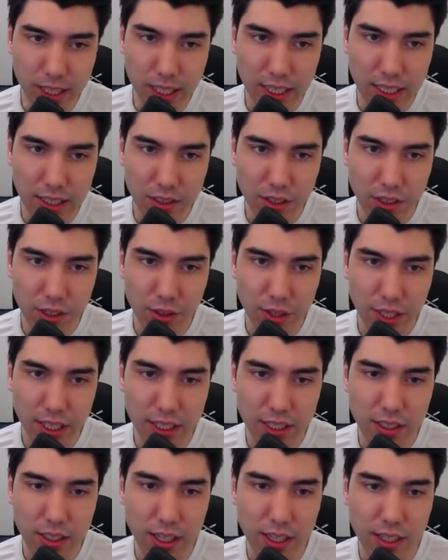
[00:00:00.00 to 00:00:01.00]
And so he
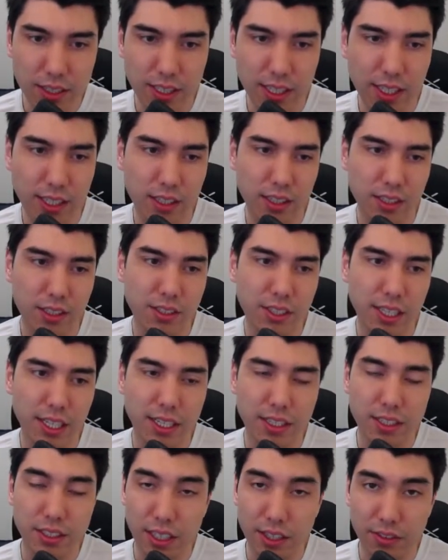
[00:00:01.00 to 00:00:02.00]
did not take this
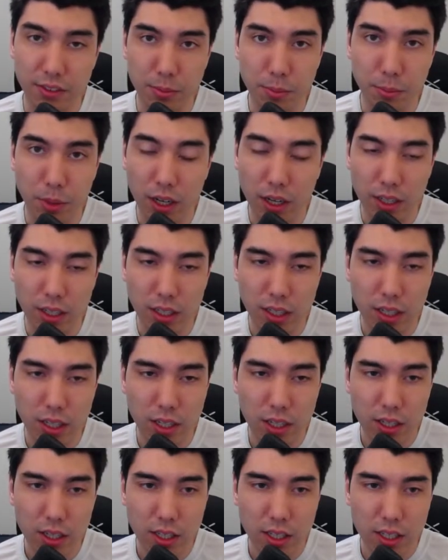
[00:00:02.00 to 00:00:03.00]
a7 pawn.
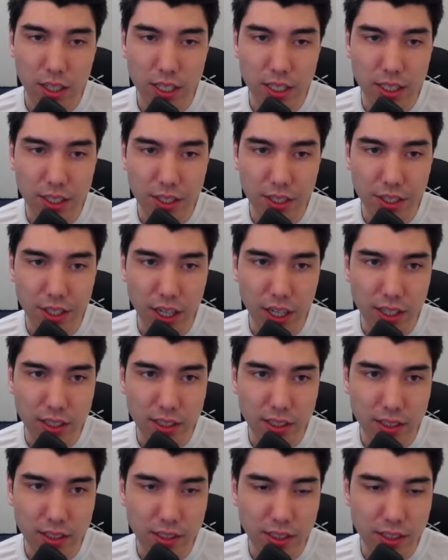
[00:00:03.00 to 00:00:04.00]
He dare
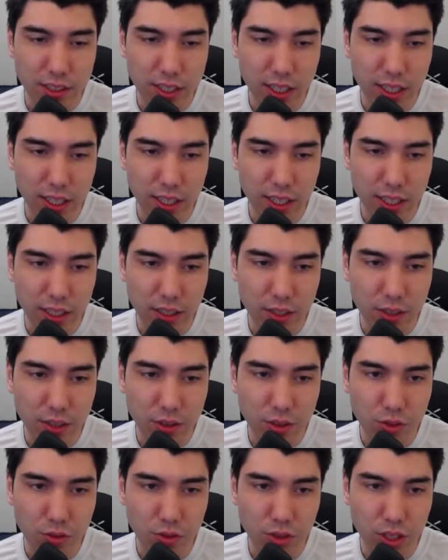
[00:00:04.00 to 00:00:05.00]
not. Instead, he
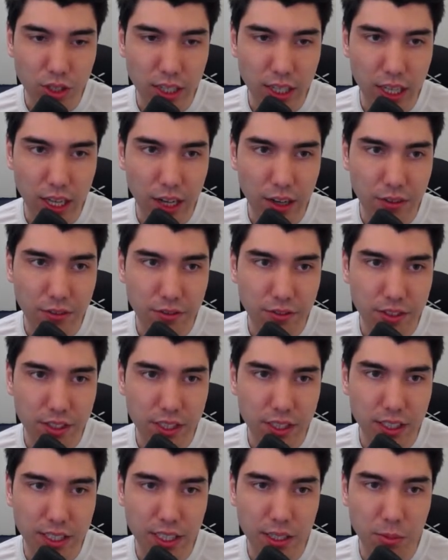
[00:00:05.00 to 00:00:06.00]
goes rook f
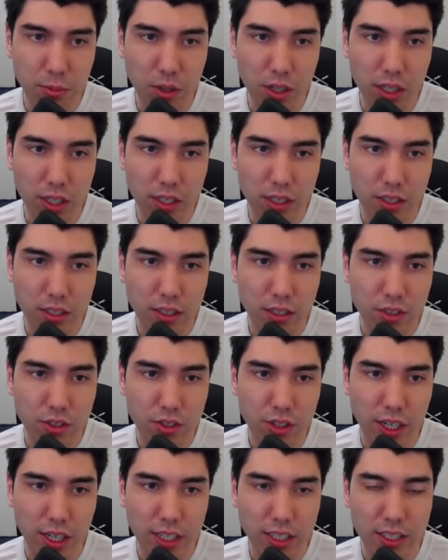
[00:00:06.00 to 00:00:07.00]
to d1,
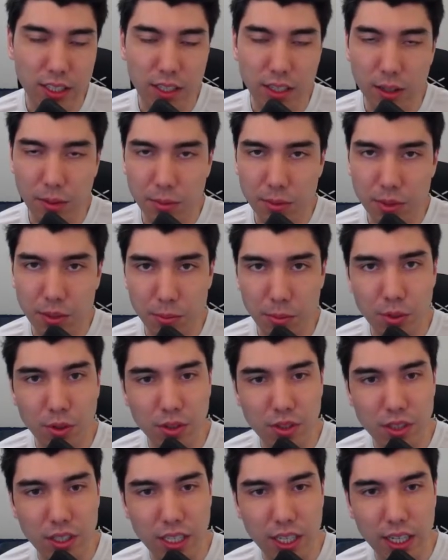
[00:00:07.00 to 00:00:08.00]
trying to help
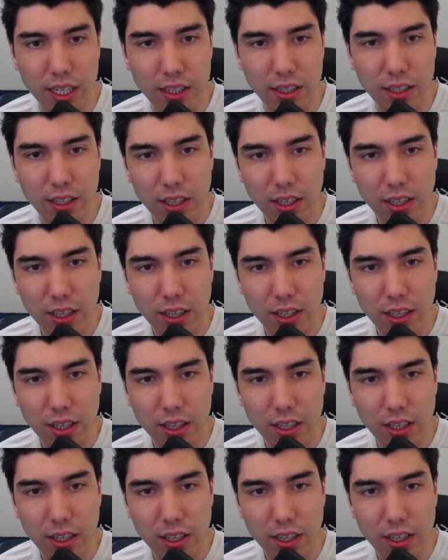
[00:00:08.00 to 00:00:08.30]
support the knight.